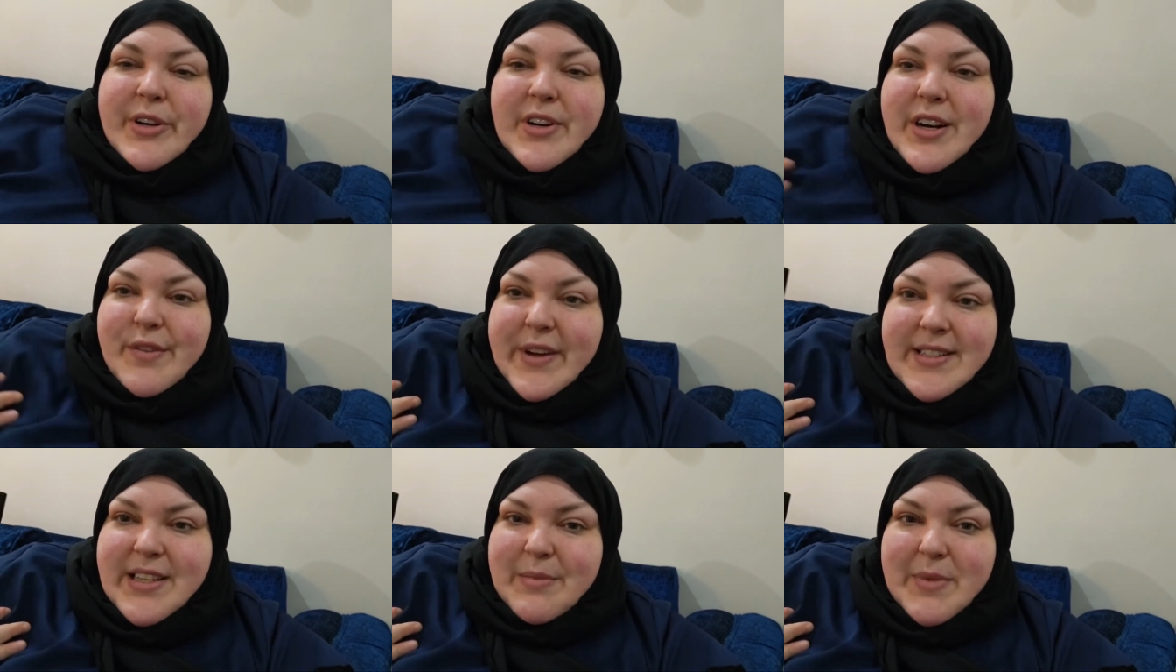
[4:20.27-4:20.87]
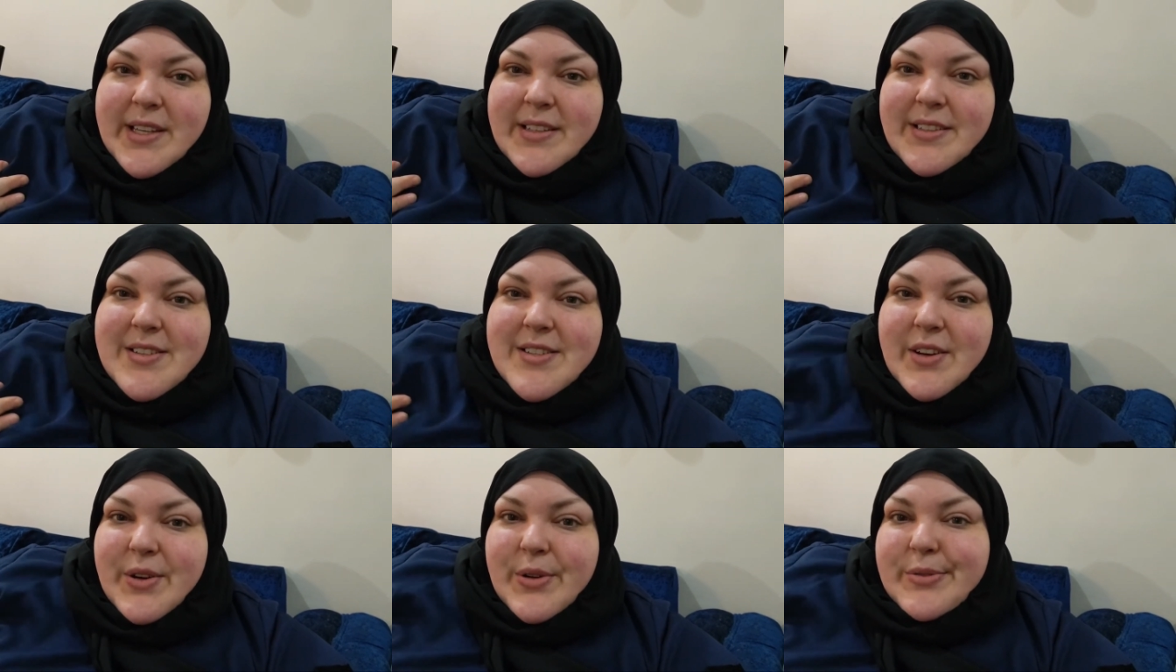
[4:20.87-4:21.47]
You're not affecting me.
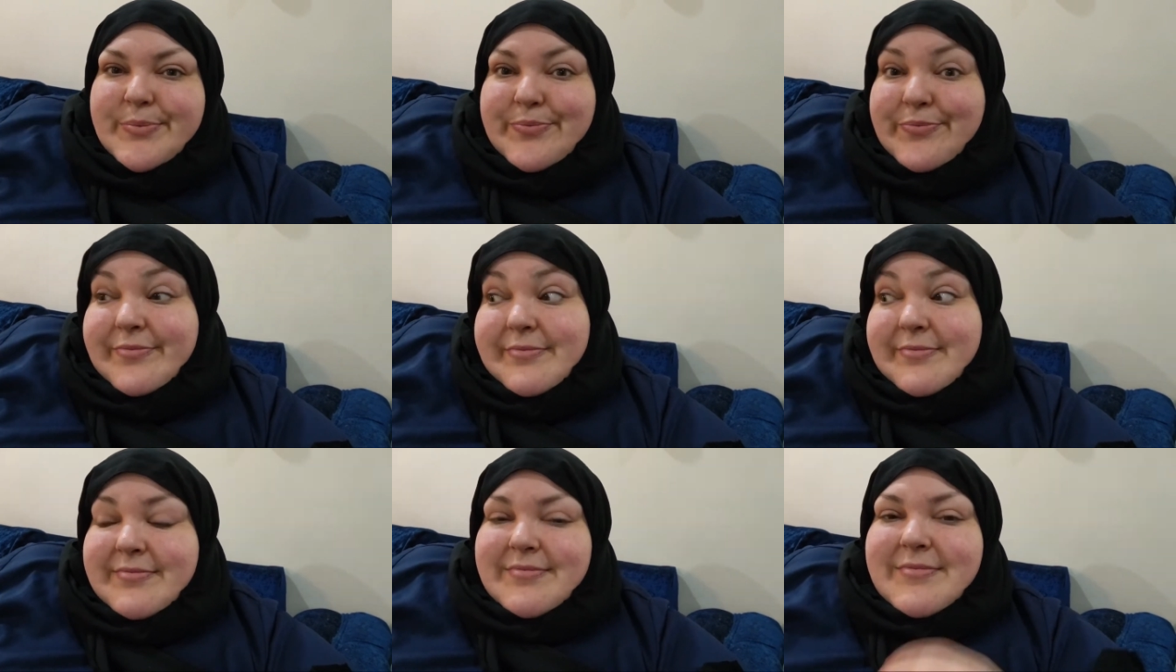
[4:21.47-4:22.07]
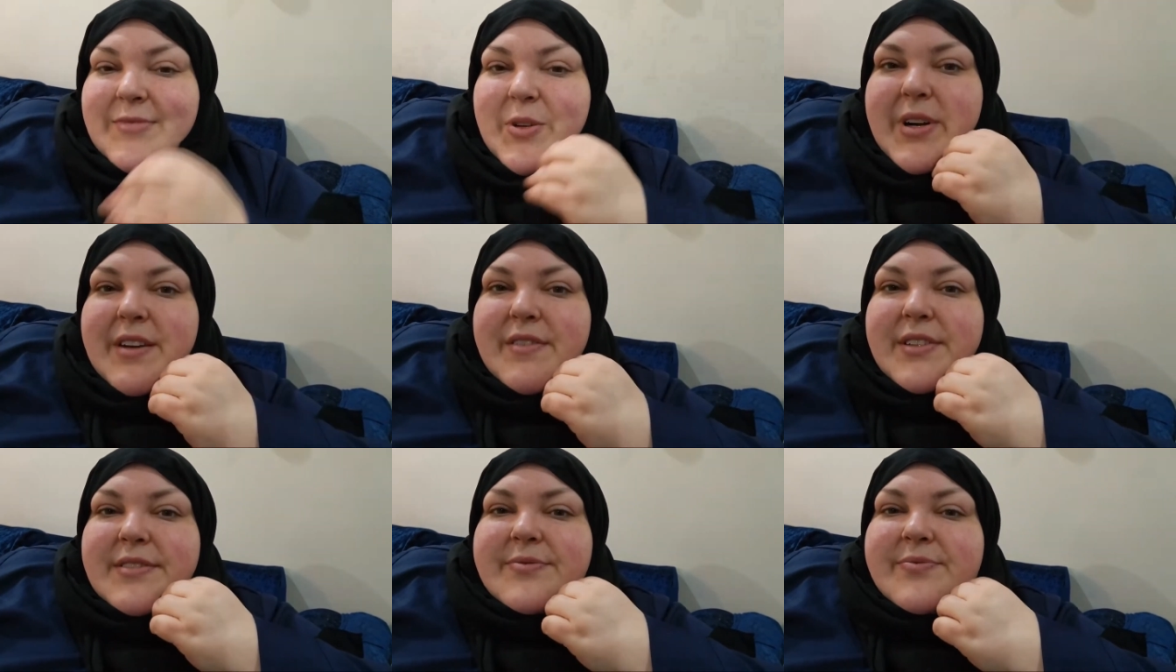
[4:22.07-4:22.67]
So,
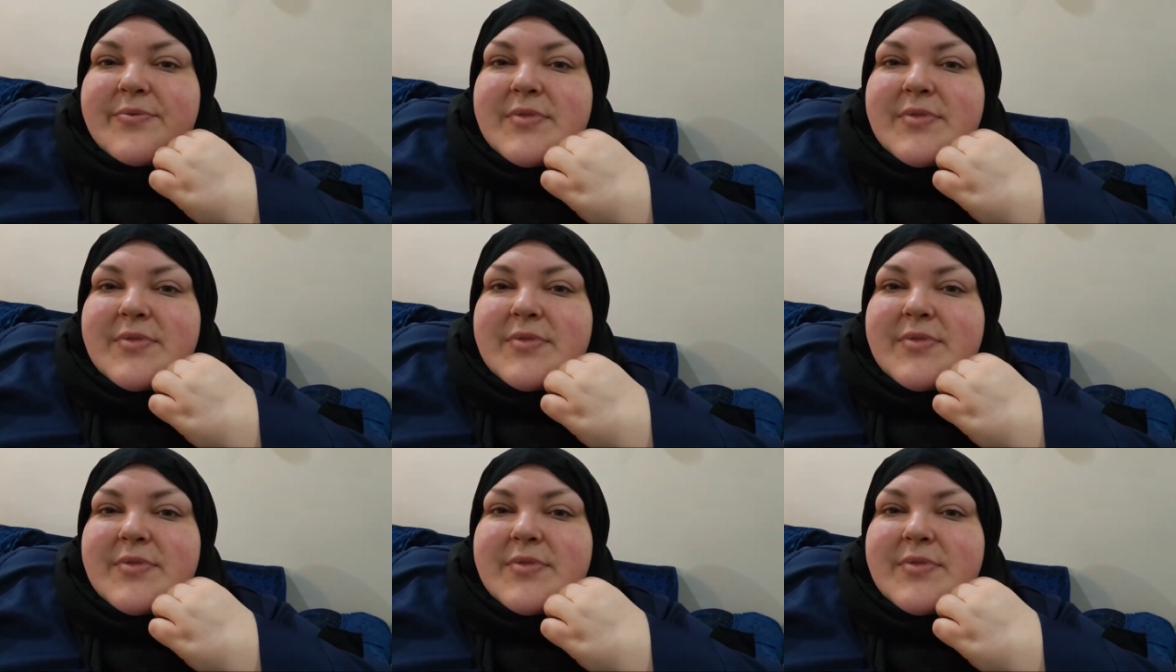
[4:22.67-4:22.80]
whatever.